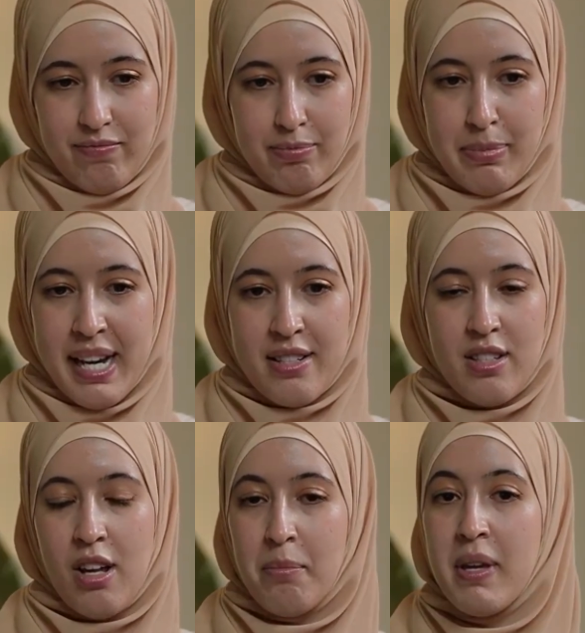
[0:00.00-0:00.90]

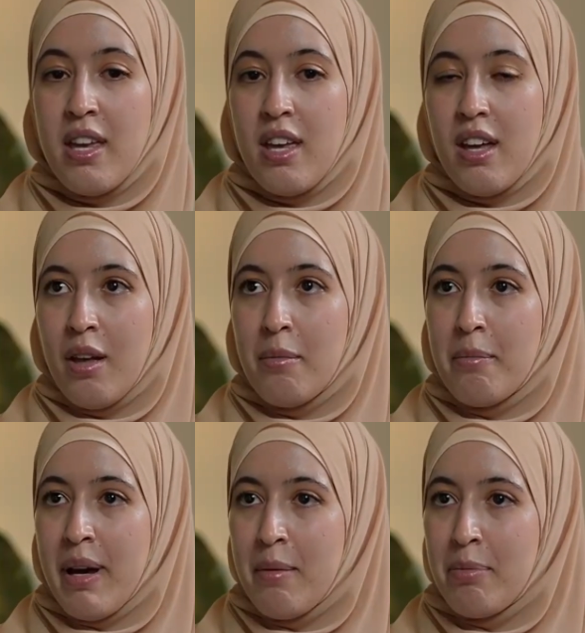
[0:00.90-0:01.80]
passed on me,
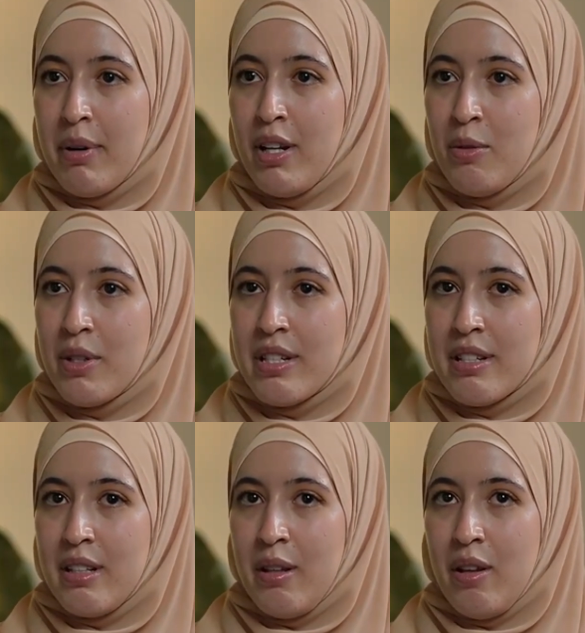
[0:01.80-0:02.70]
my brain was
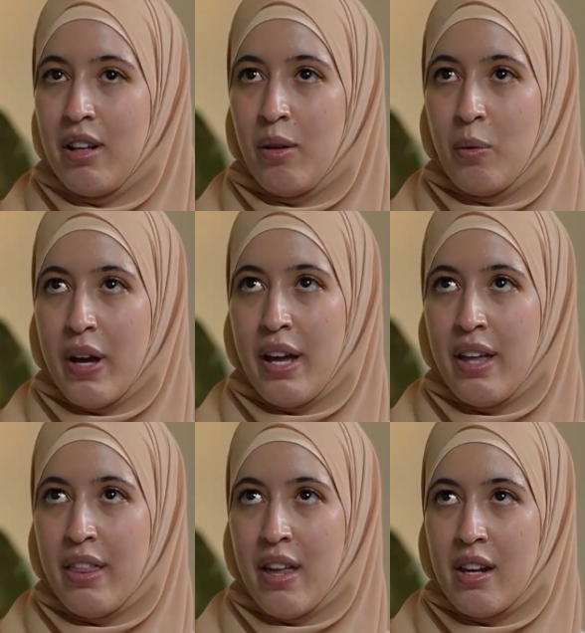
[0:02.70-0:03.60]
in a
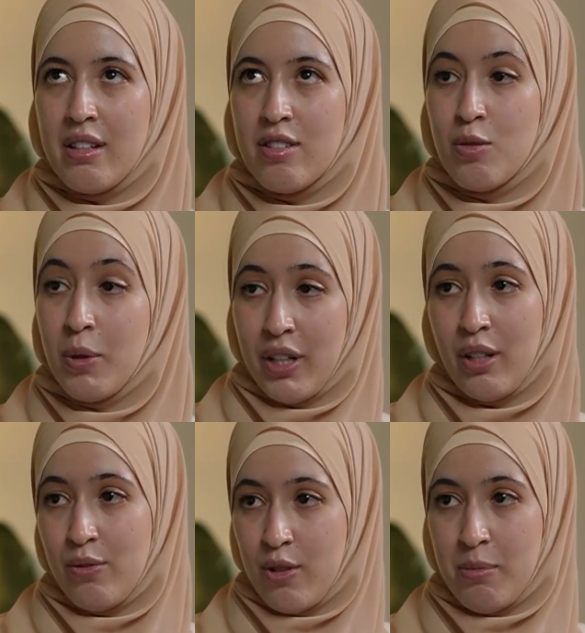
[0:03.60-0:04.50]
way that it's
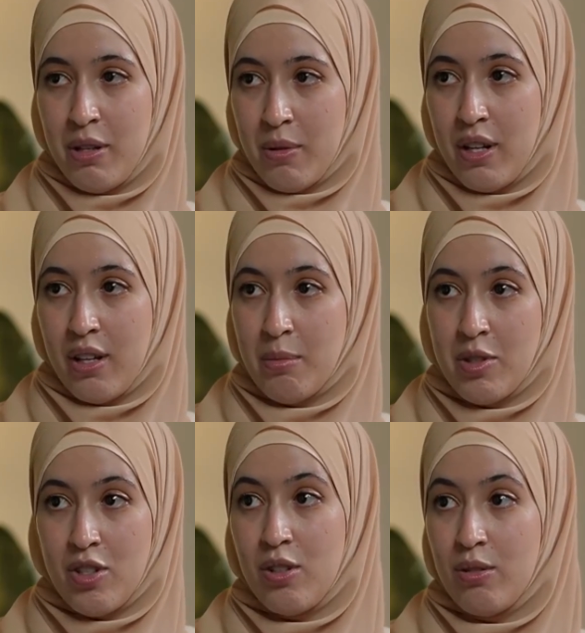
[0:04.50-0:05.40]
working for me when it comes
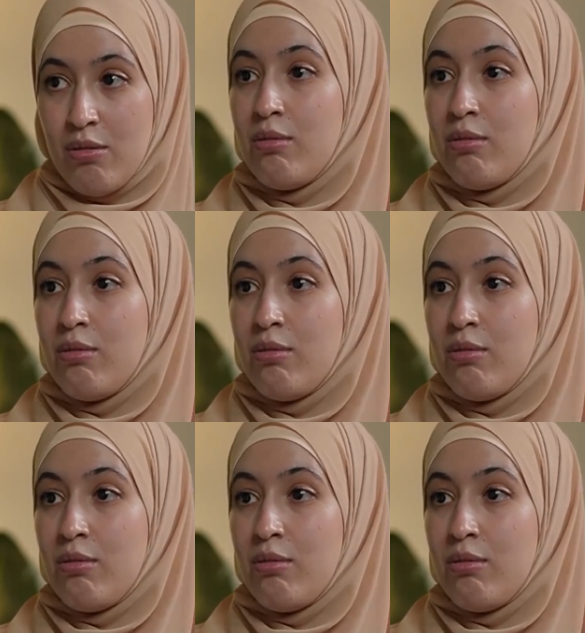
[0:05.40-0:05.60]
to